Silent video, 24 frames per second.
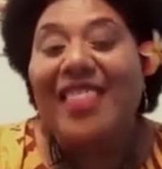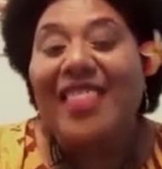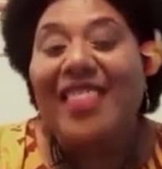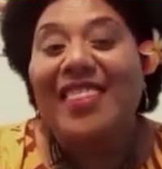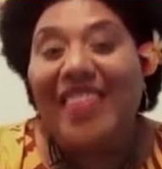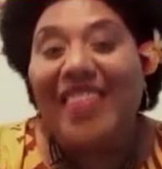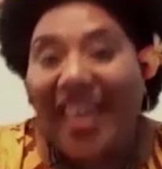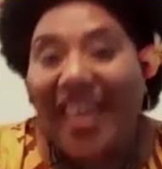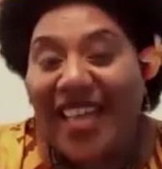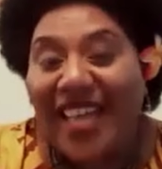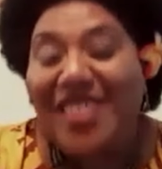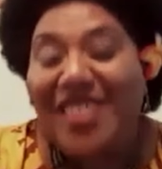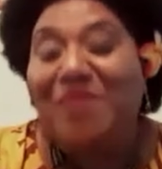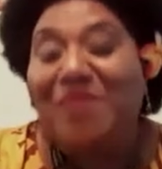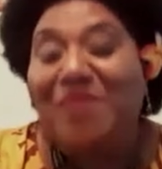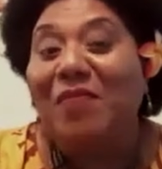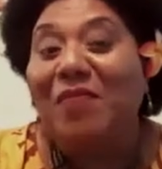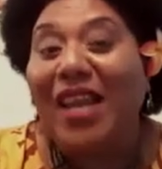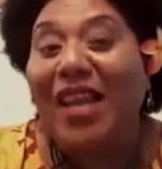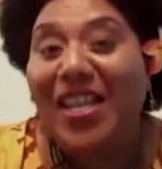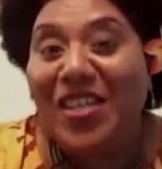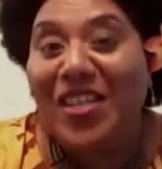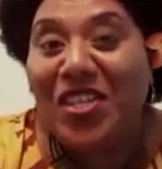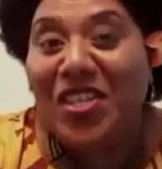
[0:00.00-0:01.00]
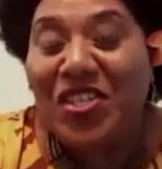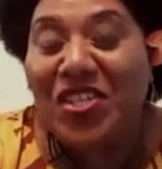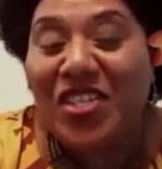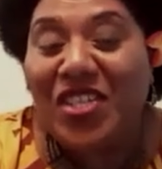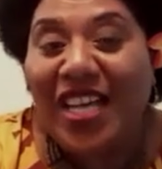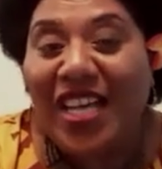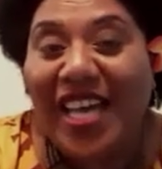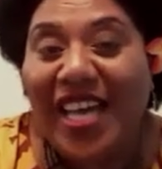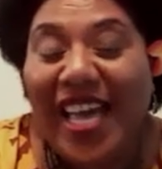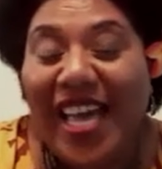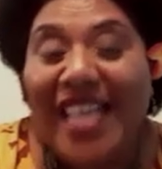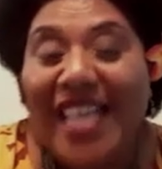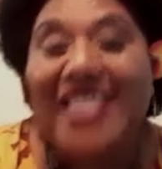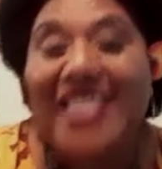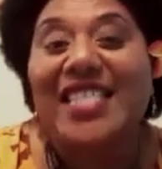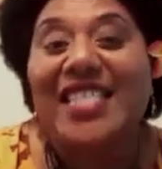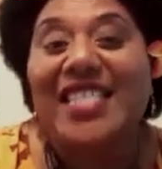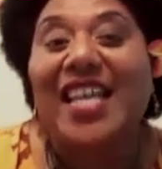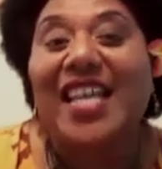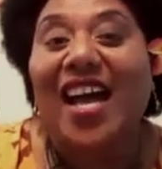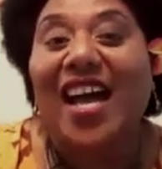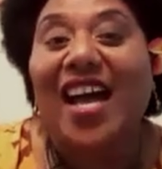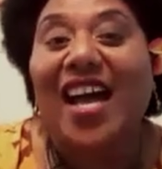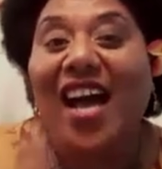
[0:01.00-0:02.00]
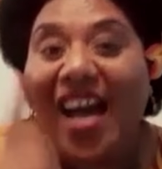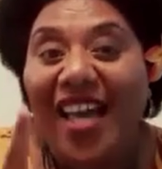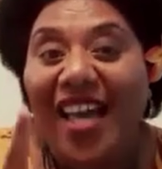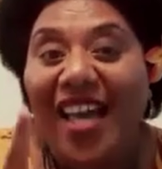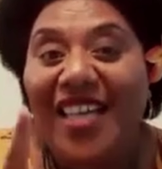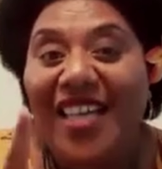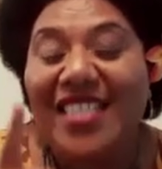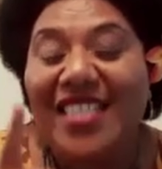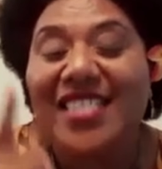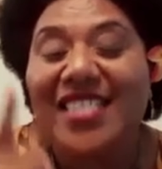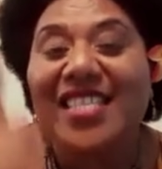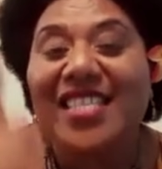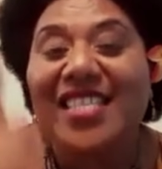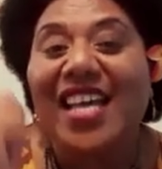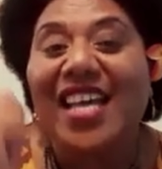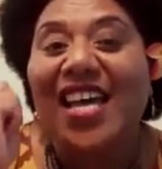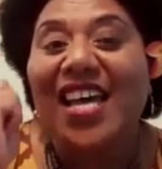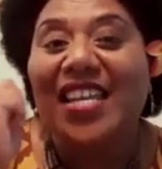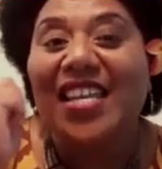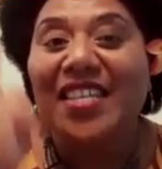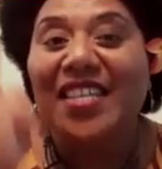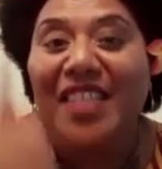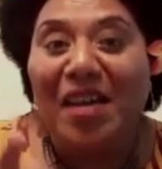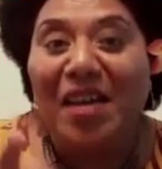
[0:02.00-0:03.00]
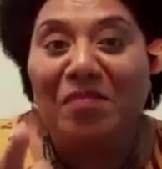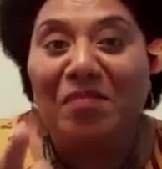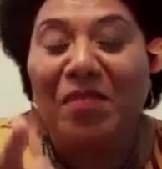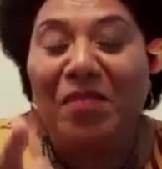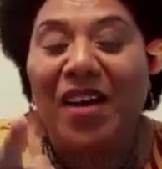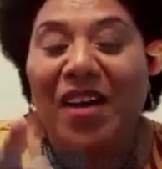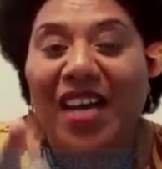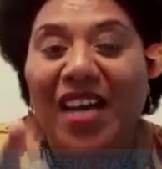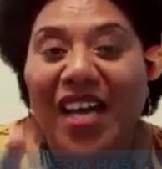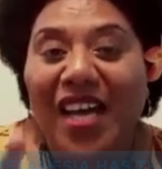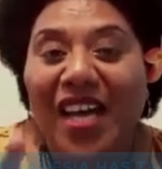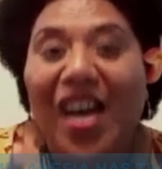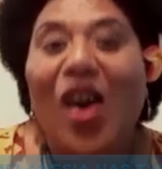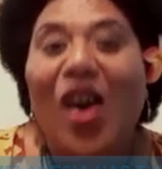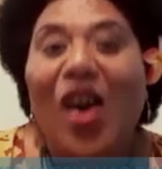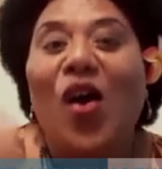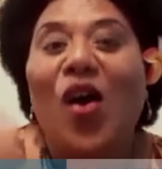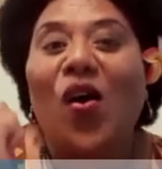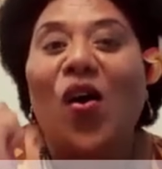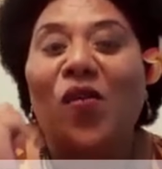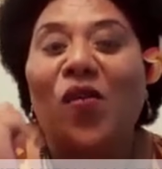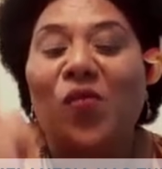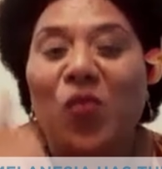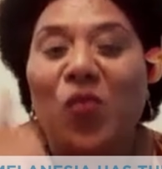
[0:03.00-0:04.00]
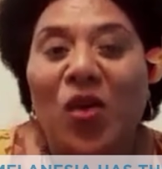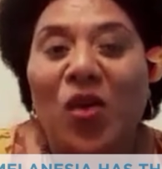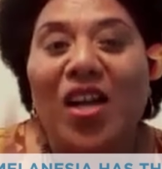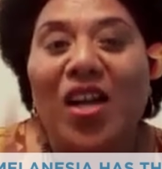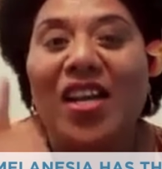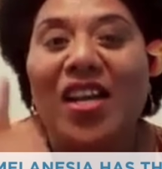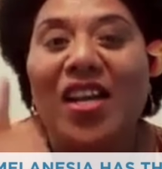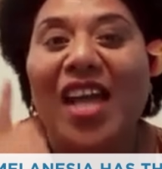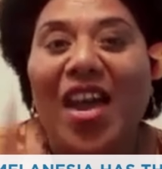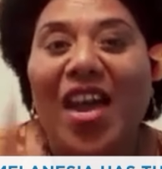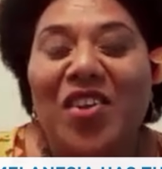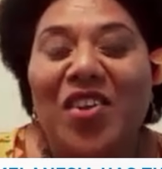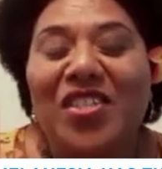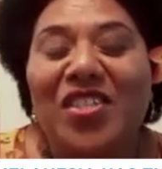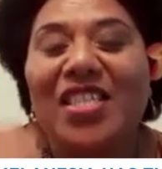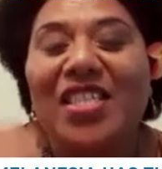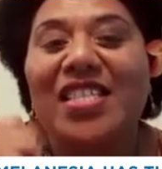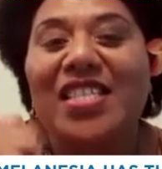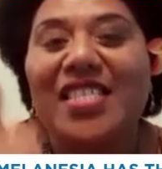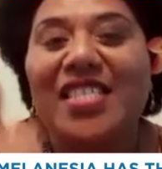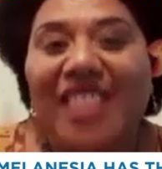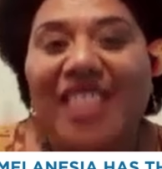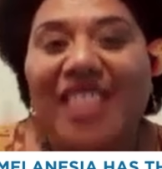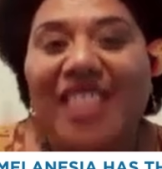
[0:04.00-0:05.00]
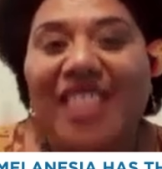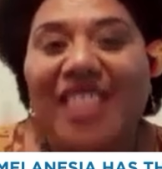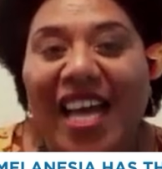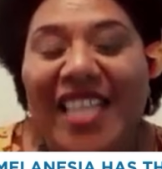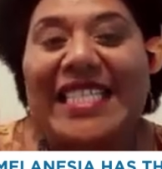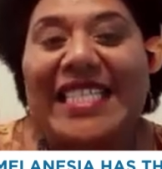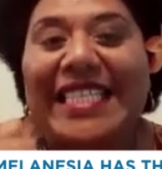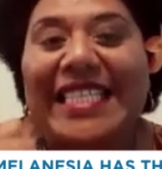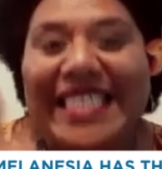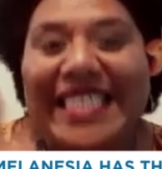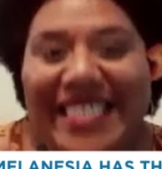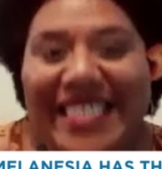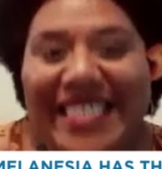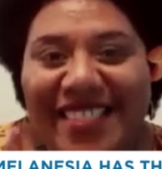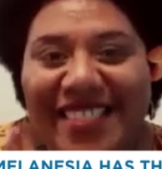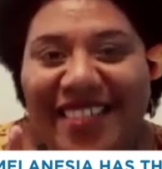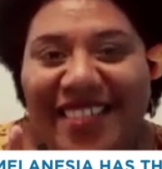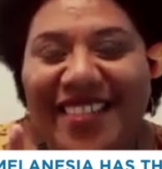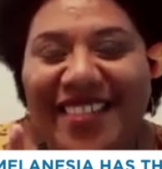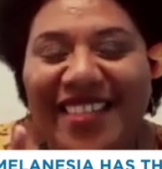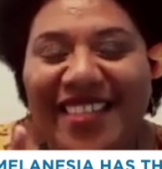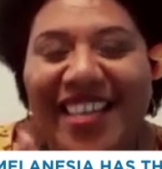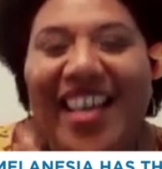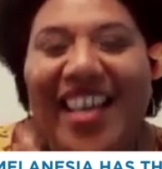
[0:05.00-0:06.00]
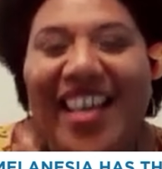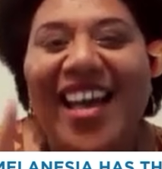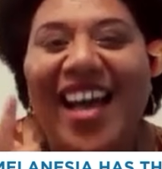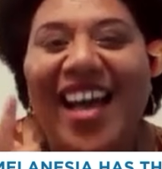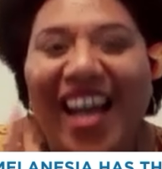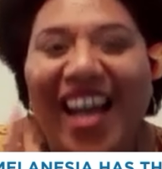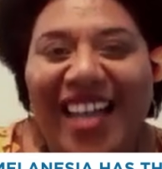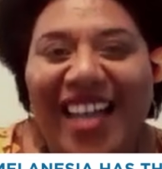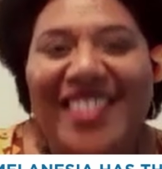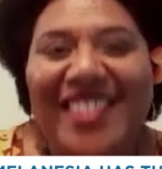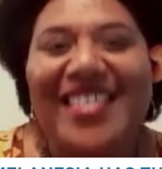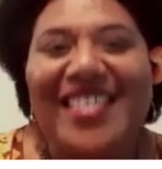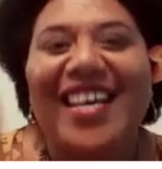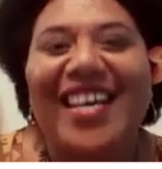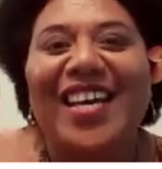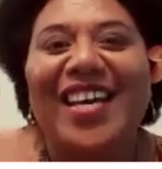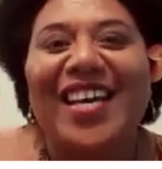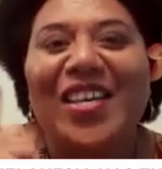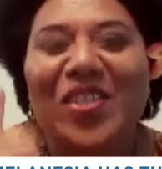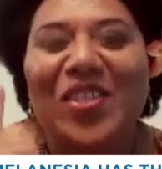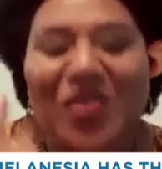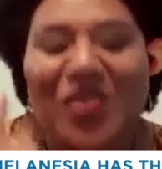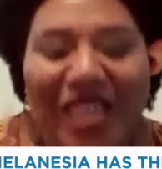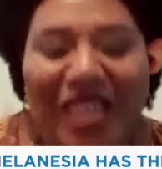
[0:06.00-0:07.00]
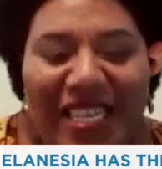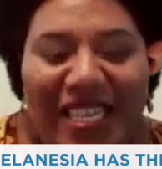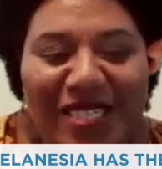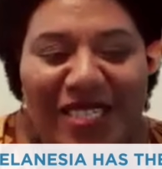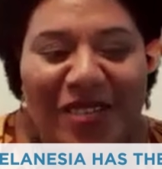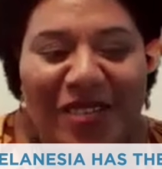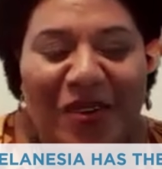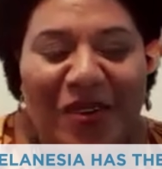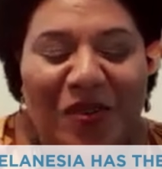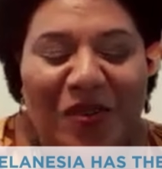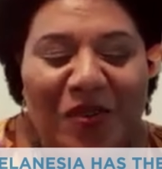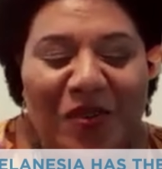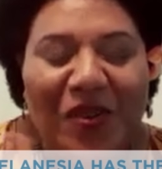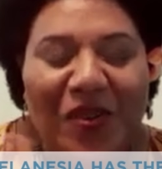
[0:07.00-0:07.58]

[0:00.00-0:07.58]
that Melanesia has the highest number of World Heritage Sites listed under UNESCO?